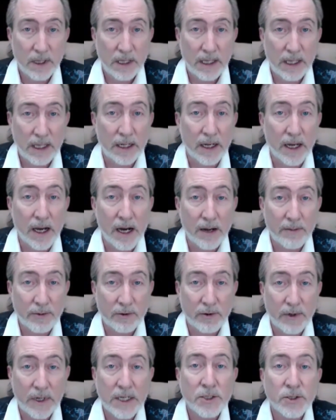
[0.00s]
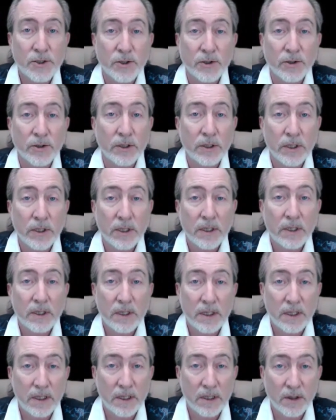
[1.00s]
and operational
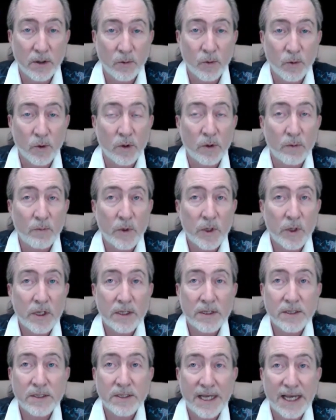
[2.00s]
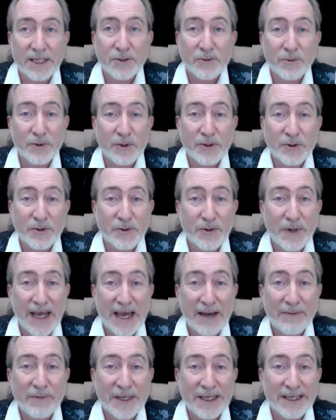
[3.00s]
in the world because that's where true
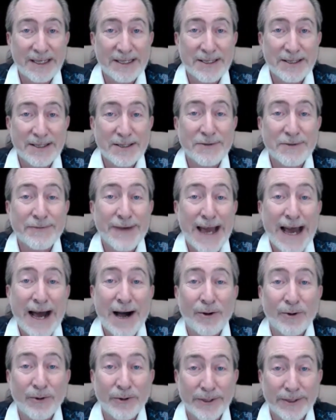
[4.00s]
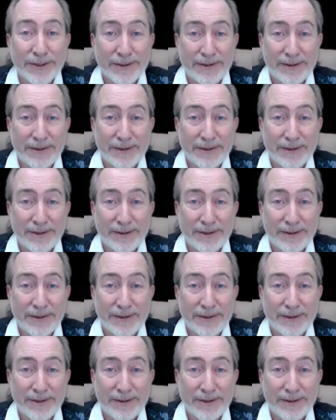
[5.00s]
happiness is found.